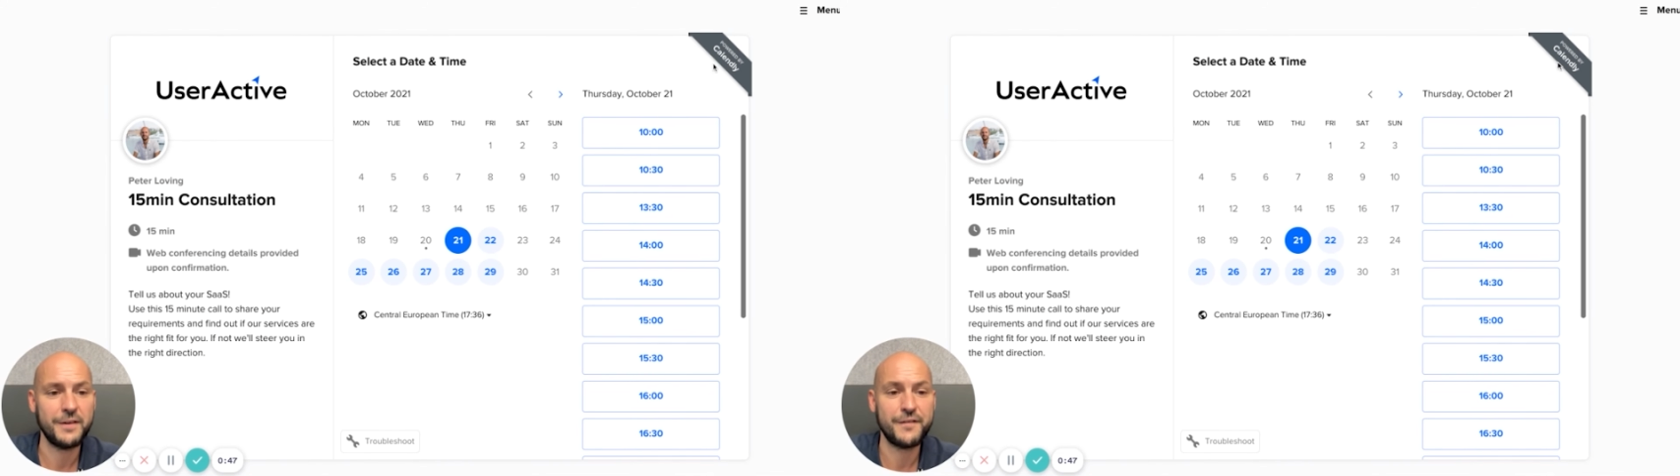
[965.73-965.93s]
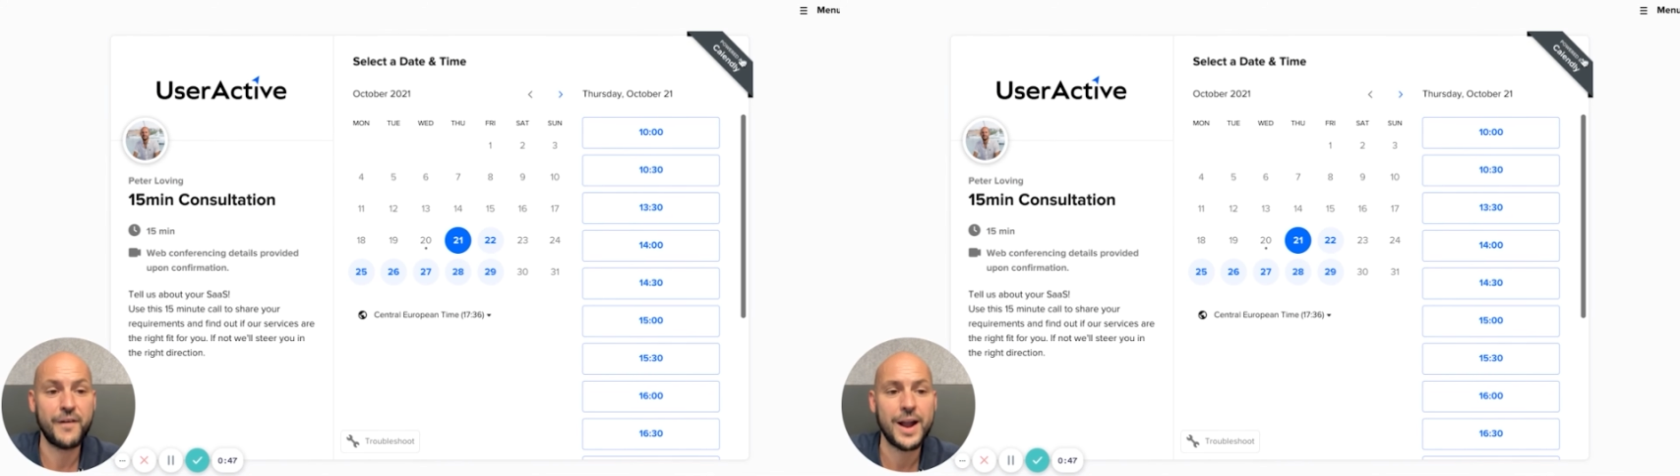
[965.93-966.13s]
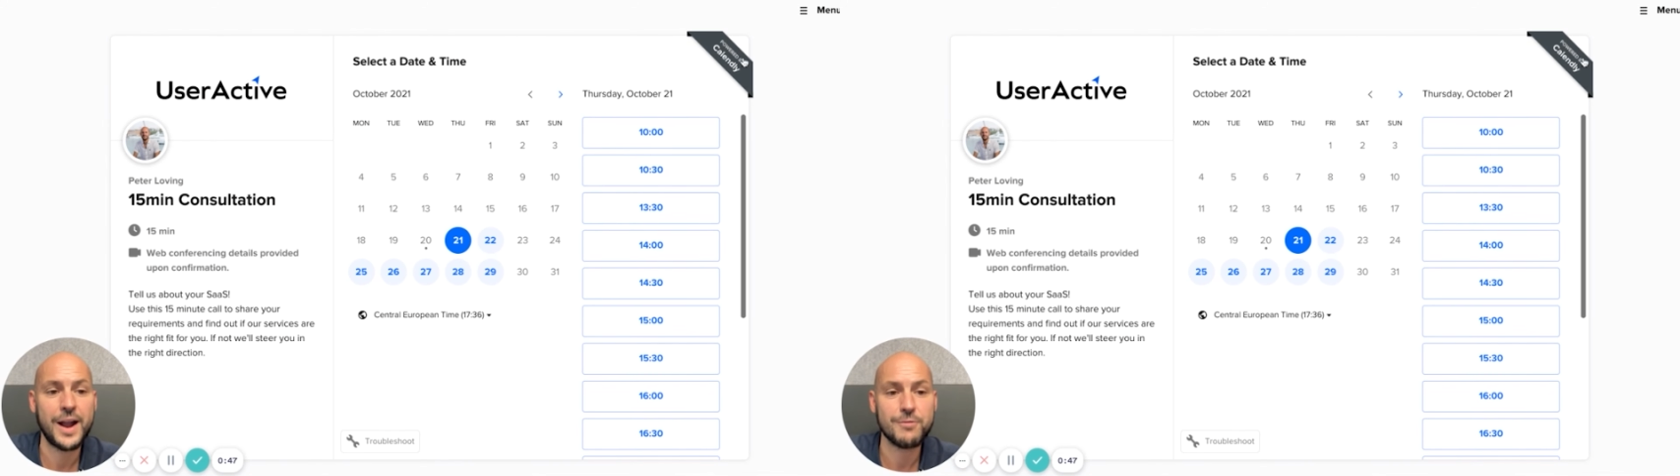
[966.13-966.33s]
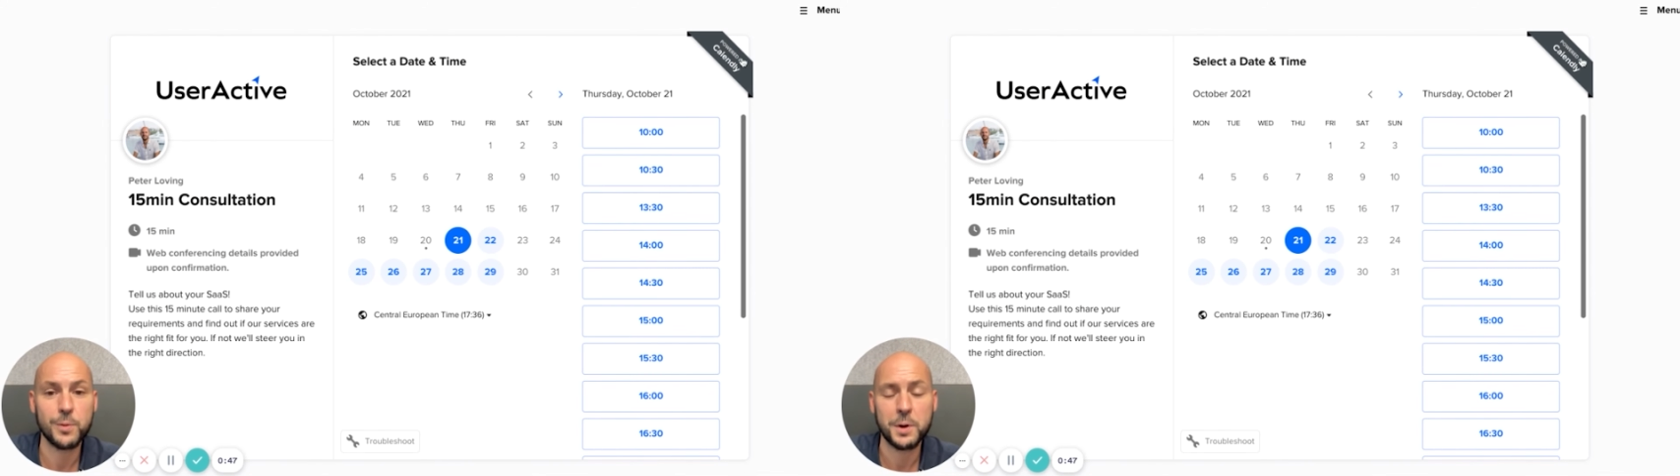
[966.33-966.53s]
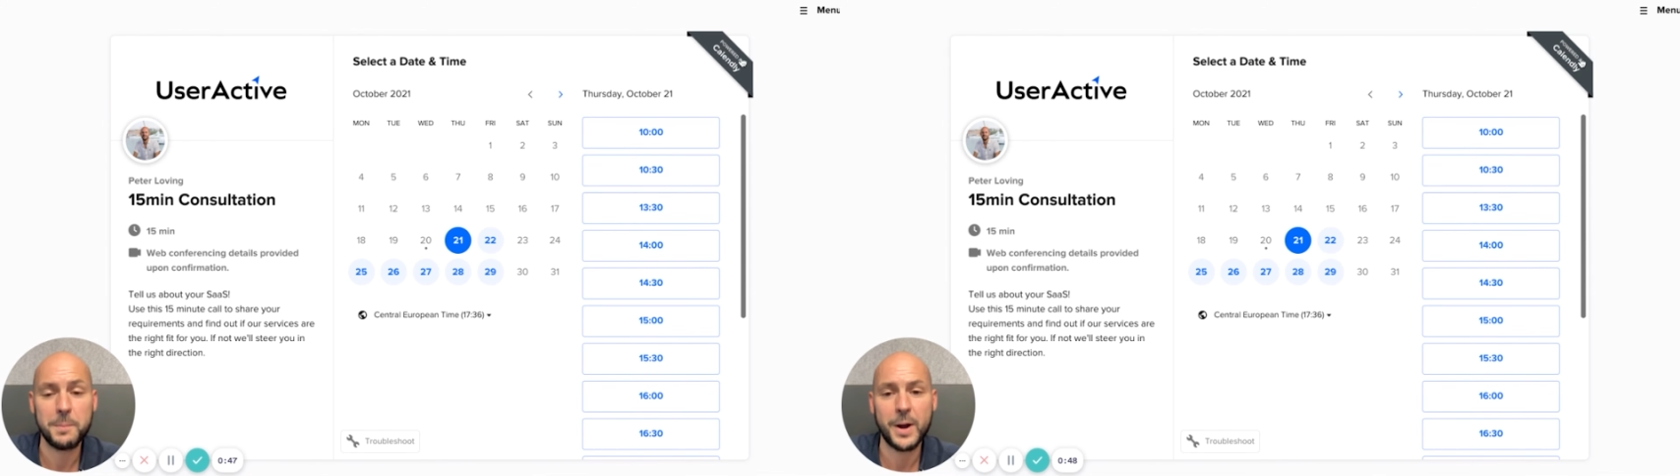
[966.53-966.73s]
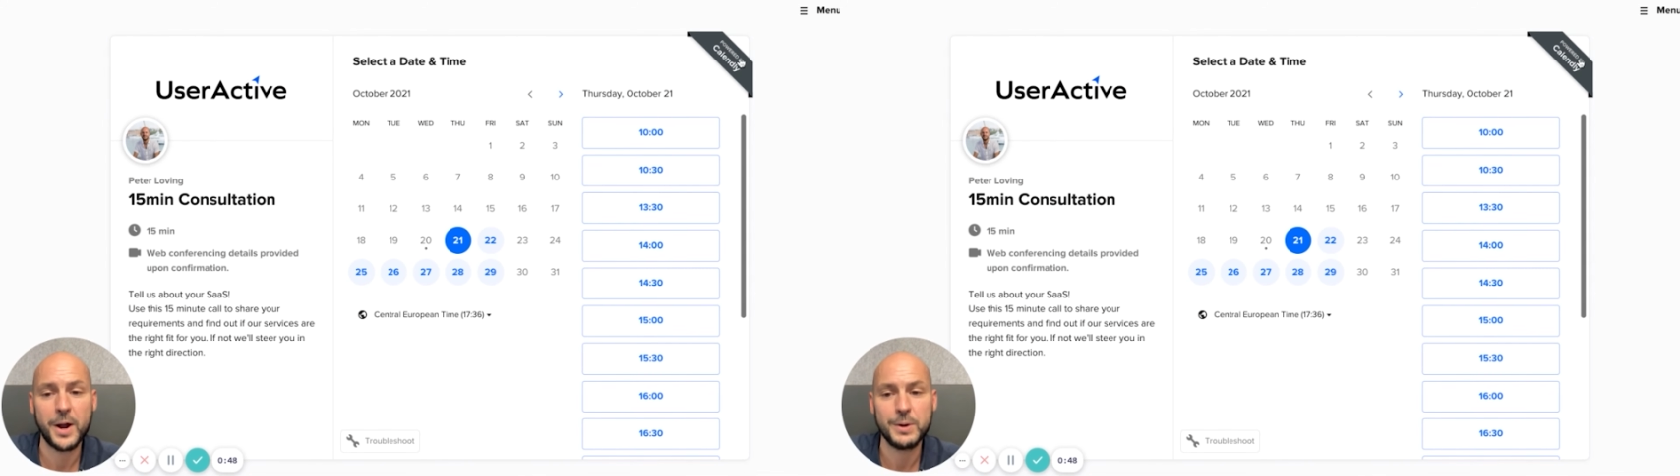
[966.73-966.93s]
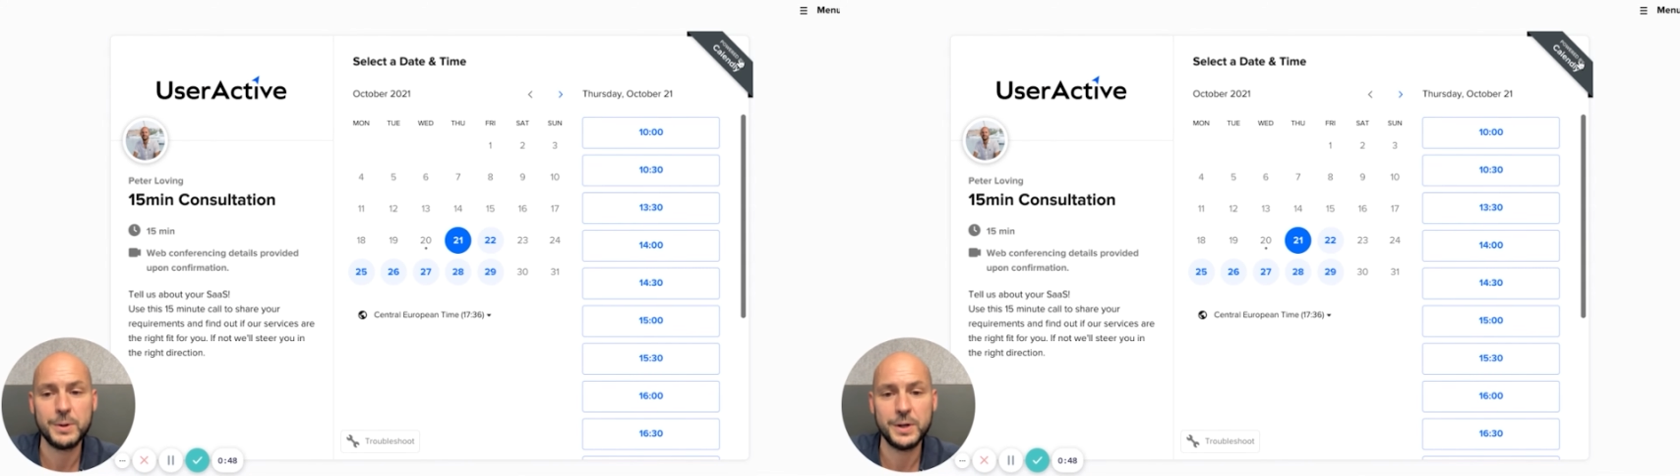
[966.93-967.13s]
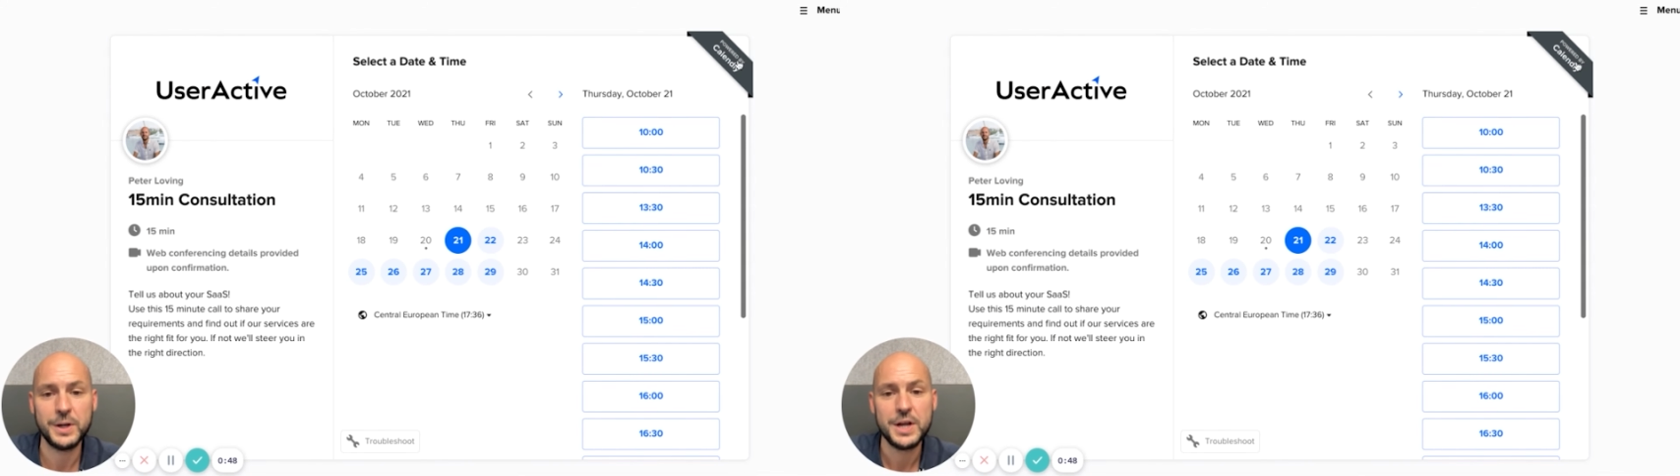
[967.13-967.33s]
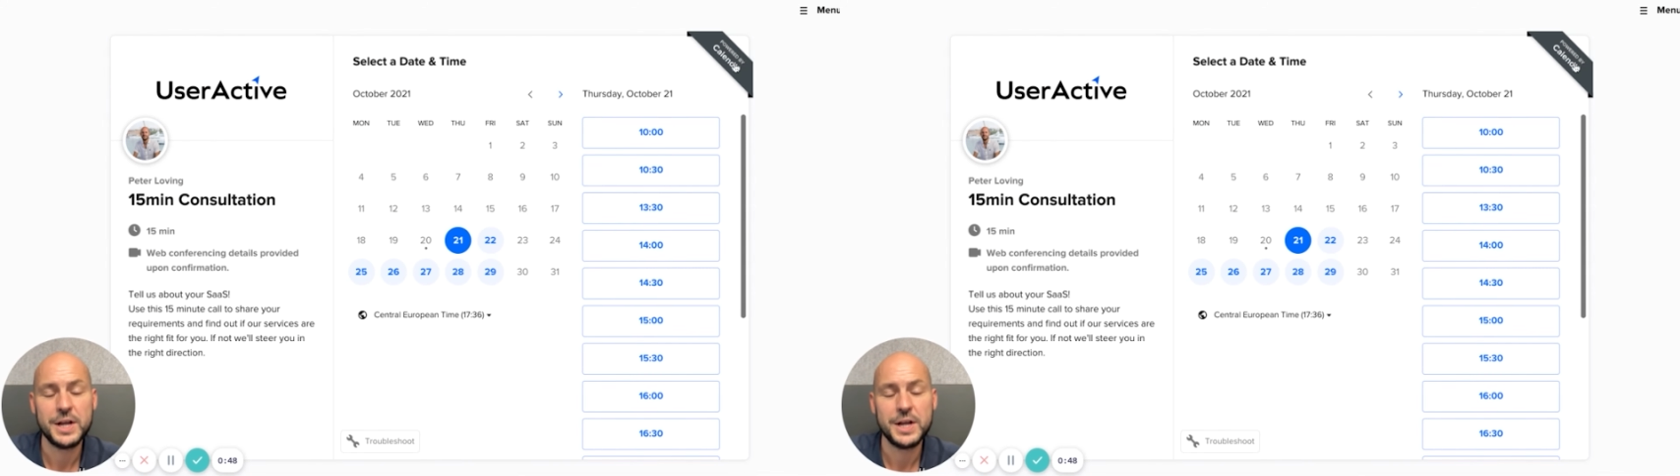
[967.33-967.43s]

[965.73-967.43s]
a viral component